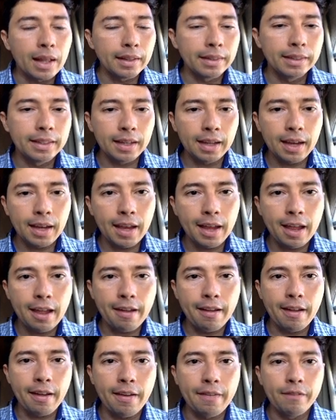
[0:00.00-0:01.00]

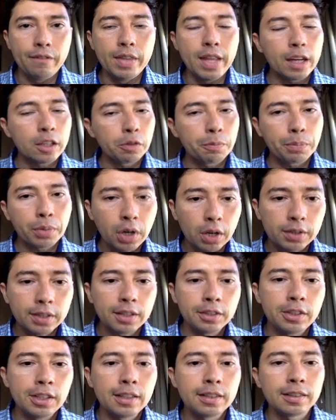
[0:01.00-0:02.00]
the next
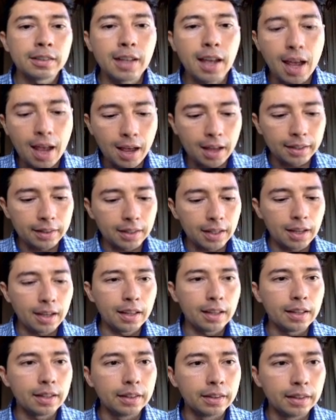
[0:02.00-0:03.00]
process is that
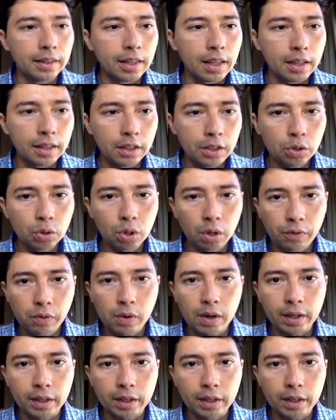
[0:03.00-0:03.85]
this software,